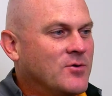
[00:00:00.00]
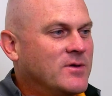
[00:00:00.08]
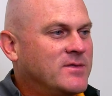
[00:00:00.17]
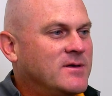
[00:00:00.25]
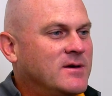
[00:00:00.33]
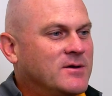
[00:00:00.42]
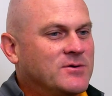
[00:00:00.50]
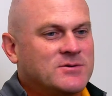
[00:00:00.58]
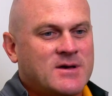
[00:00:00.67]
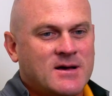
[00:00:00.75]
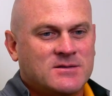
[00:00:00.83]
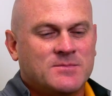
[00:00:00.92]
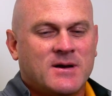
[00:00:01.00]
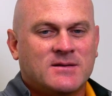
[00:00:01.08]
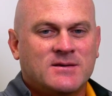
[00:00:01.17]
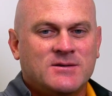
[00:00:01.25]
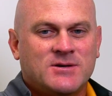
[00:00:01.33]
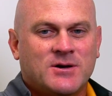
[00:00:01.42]
only thing undersized
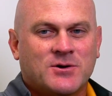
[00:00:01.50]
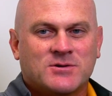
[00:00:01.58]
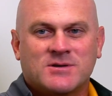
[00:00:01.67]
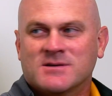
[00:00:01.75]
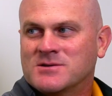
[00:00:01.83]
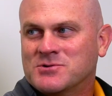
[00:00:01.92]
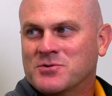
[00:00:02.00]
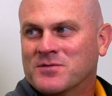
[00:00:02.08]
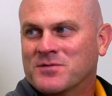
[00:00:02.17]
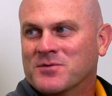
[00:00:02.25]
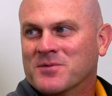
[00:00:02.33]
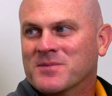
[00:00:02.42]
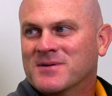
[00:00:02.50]
about T.J. Hersey is his uniform.